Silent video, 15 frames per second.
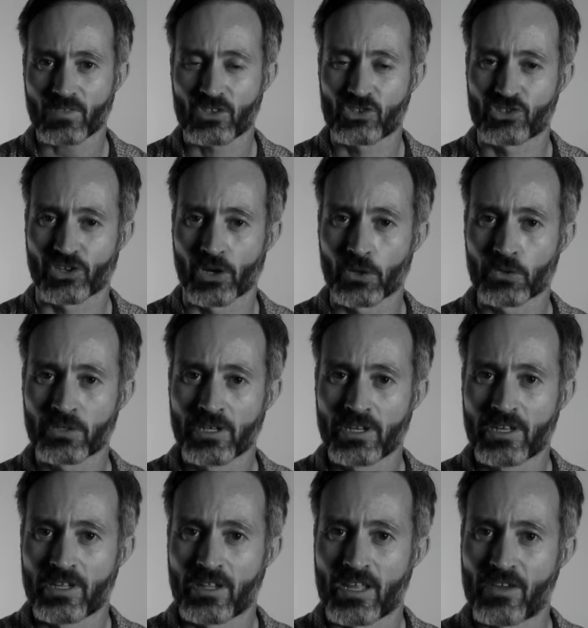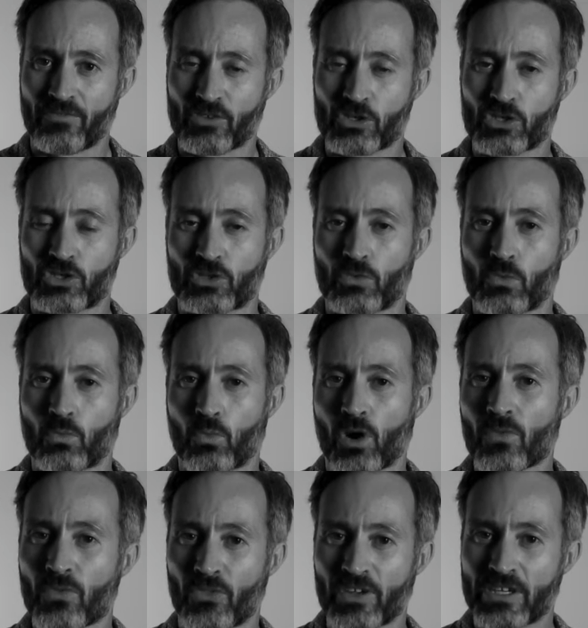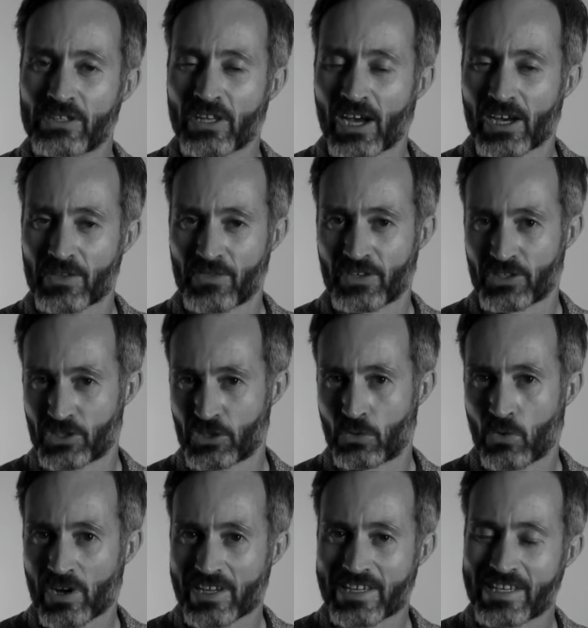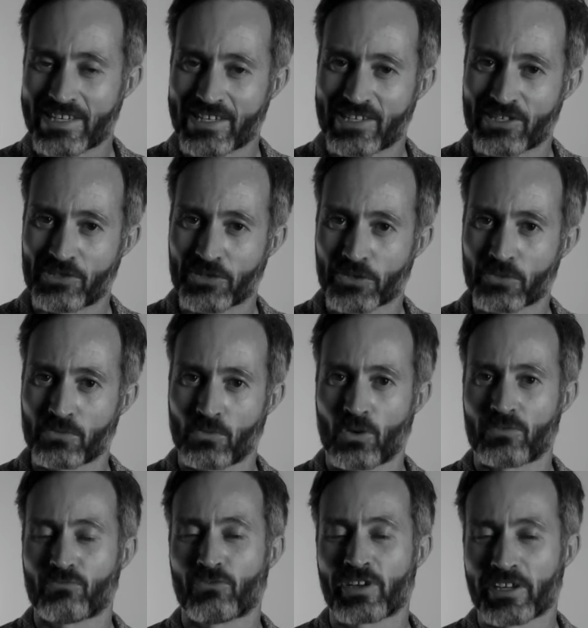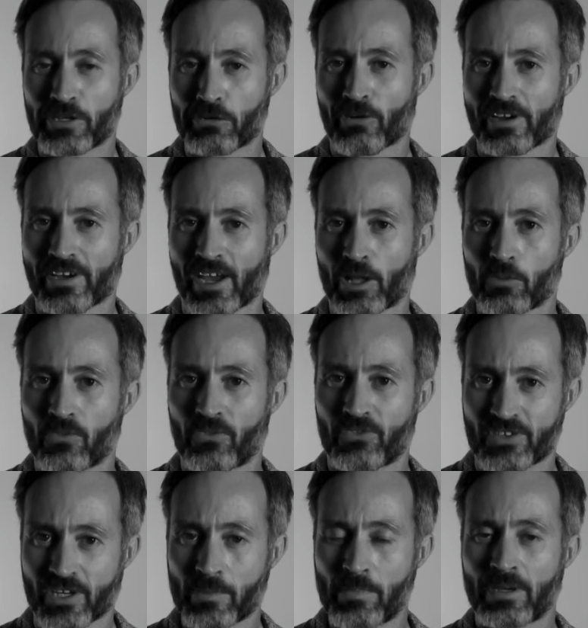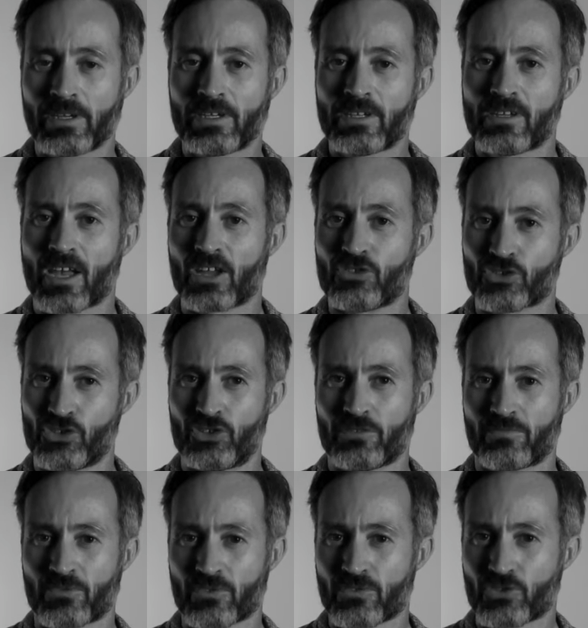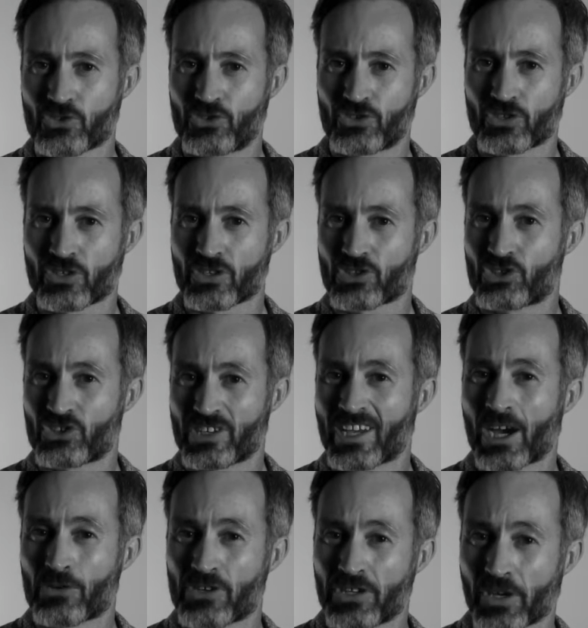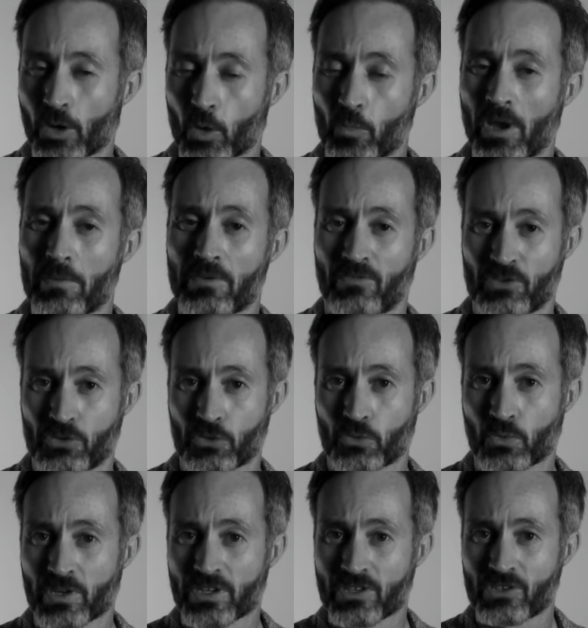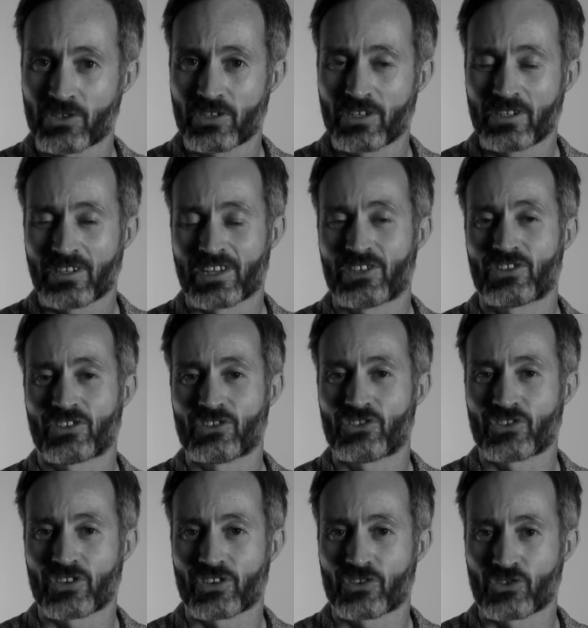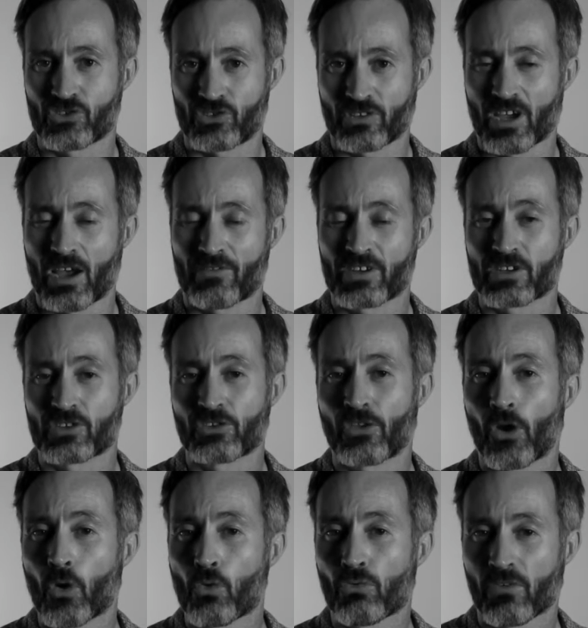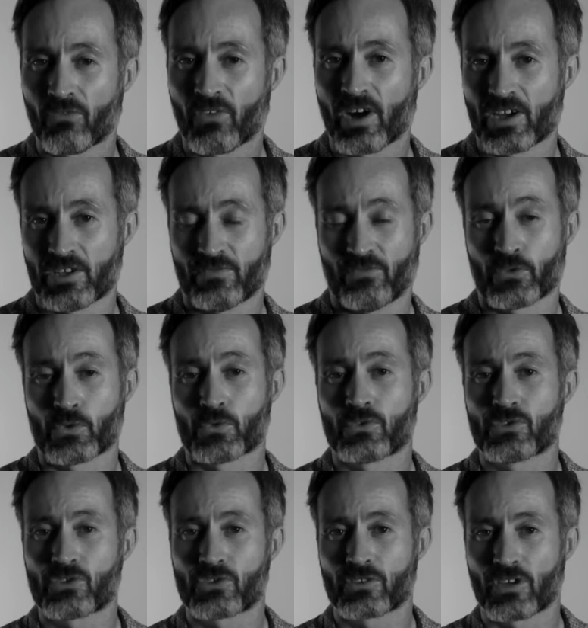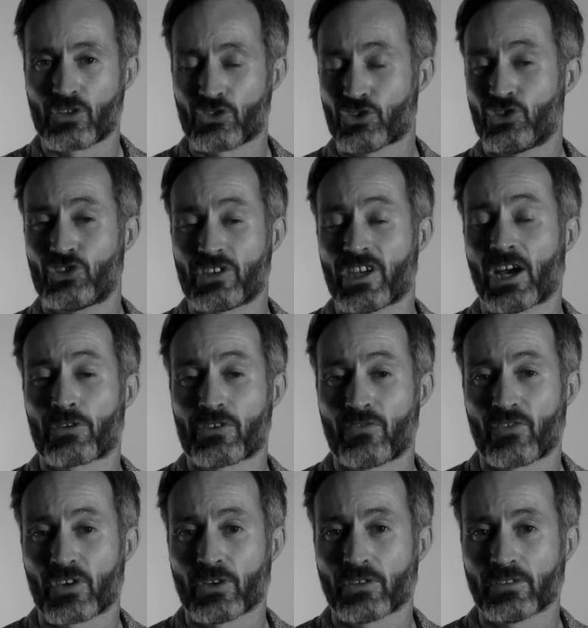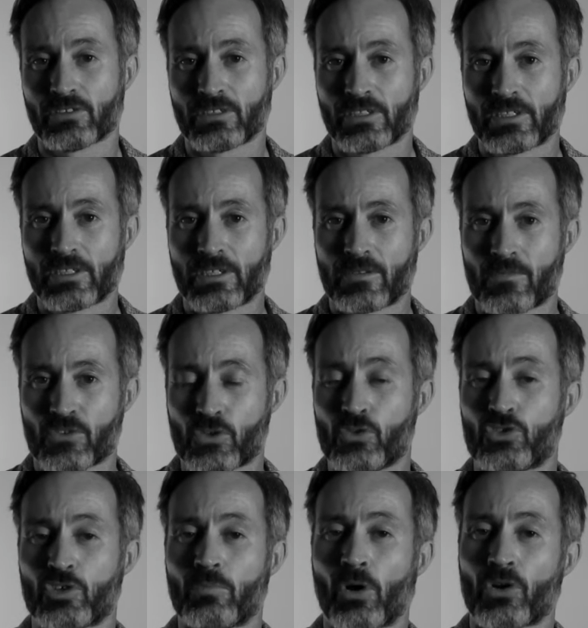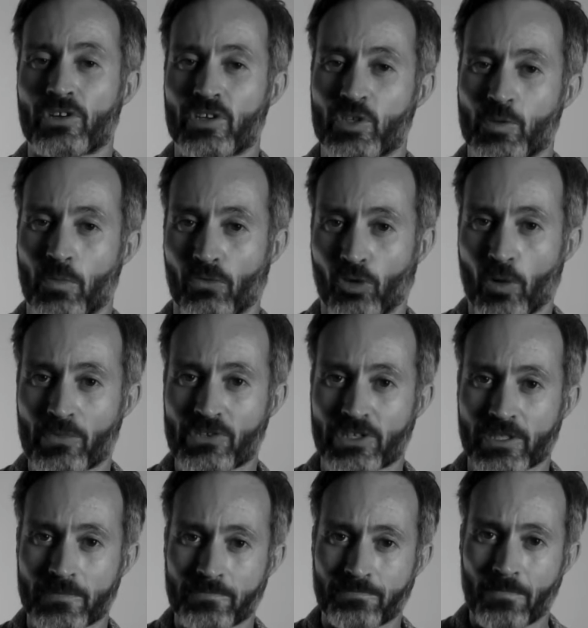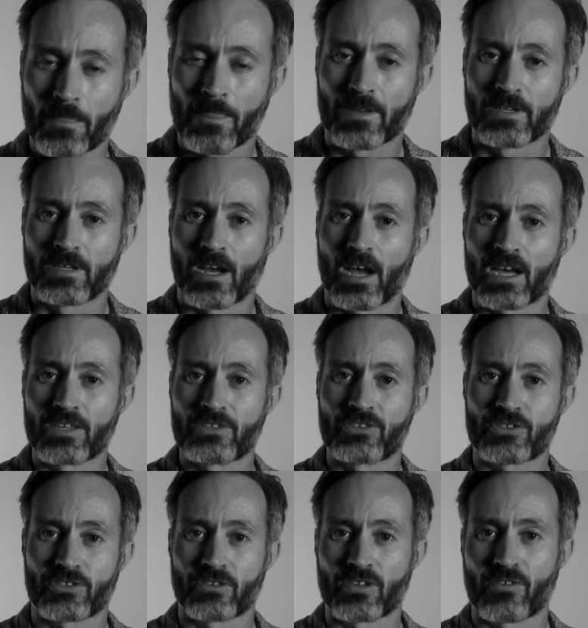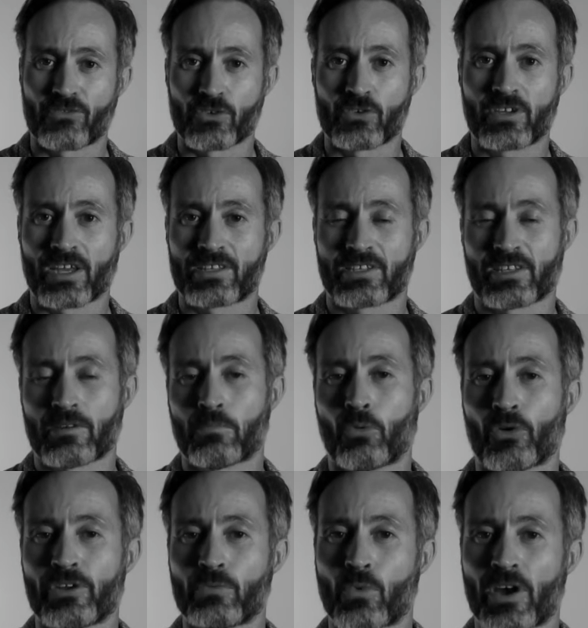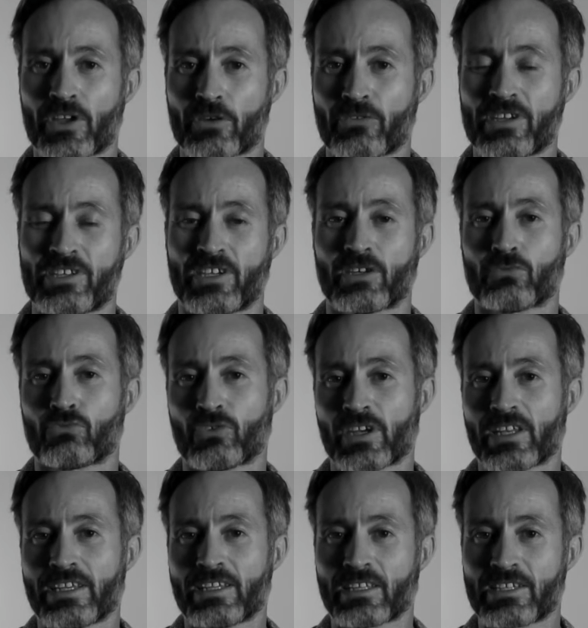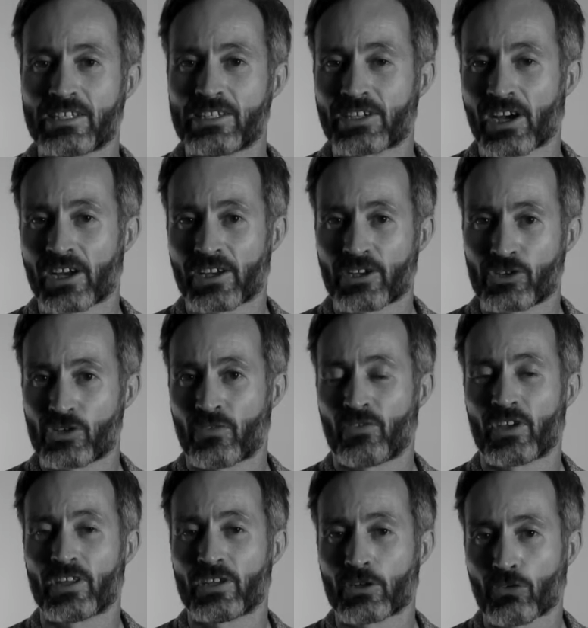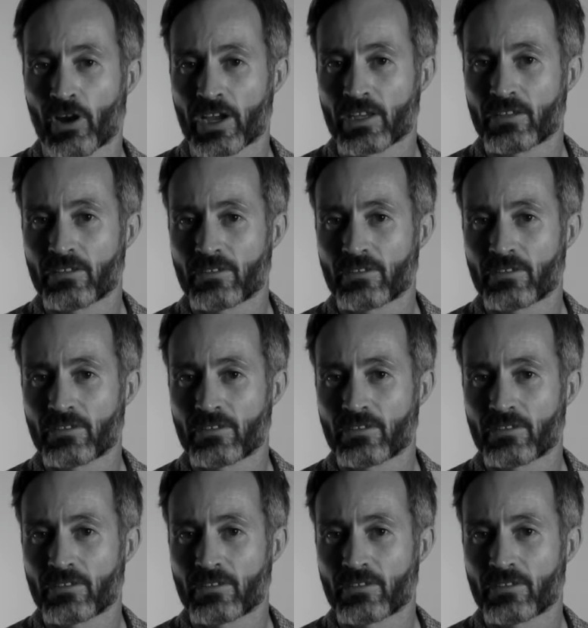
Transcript: So if there's one thing that I think is quite easy to do, one really great health tip, and just to see how you go, maybe for 2 weeks, it's consider just having no refined foods and just see how you feel. Use your body as a barometer. And if you get to that point where you're eating a really clean diet and you're feeling great,